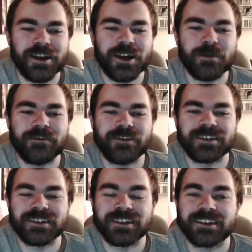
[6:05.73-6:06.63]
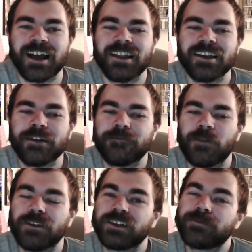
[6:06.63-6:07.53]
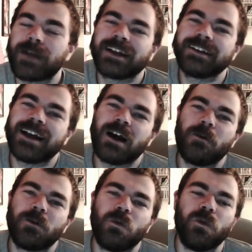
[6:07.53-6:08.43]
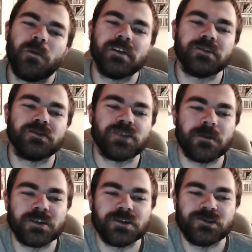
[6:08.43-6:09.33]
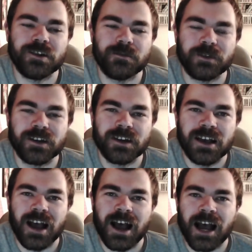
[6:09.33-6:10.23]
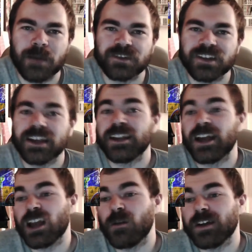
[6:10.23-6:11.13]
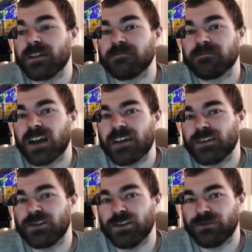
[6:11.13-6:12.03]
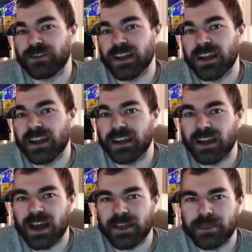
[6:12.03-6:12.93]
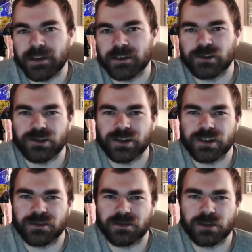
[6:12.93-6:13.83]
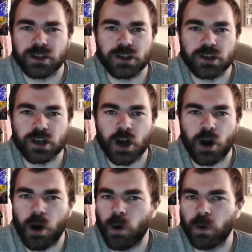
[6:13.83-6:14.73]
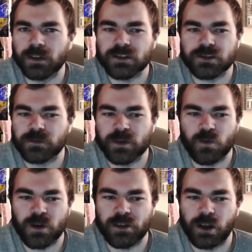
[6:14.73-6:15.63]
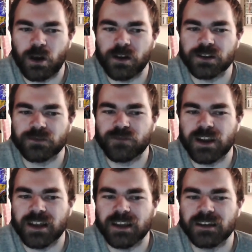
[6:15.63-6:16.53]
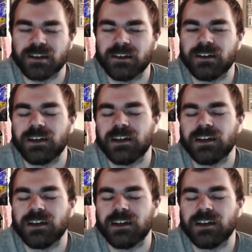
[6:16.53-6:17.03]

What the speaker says: versus Natalya for the SmackDown Women's Championship. I'm saying Naomi. I think she's retaining. I think she's gonna hold it. She's gonna be one of the longest reigning